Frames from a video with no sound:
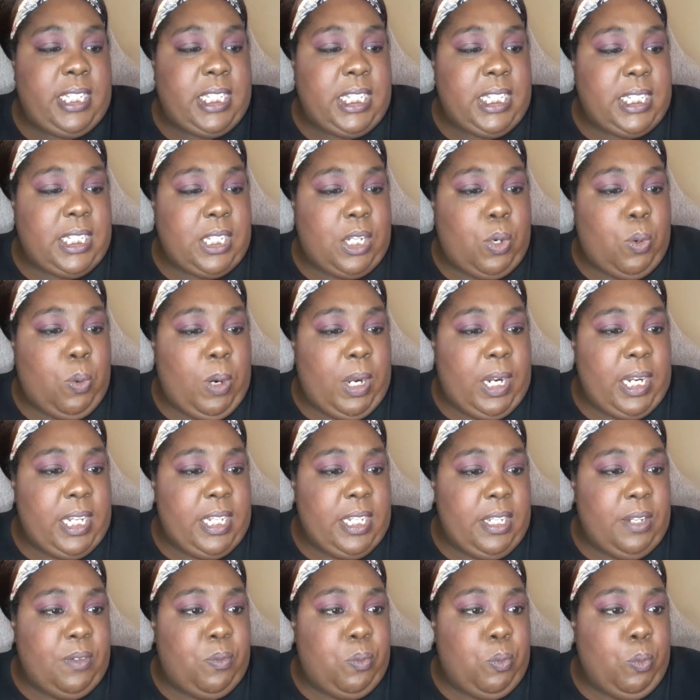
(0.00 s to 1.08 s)
says a
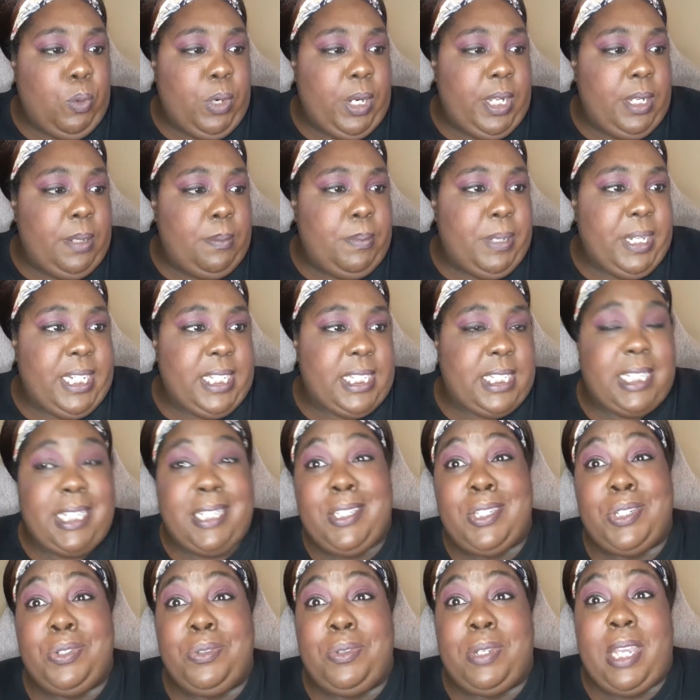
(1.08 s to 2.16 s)
quantity of 1, but it said
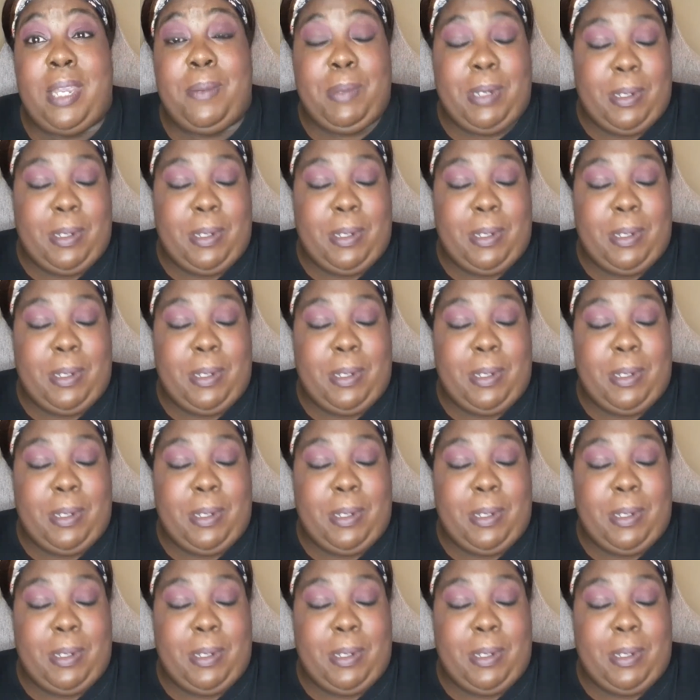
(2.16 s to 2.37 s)
2 came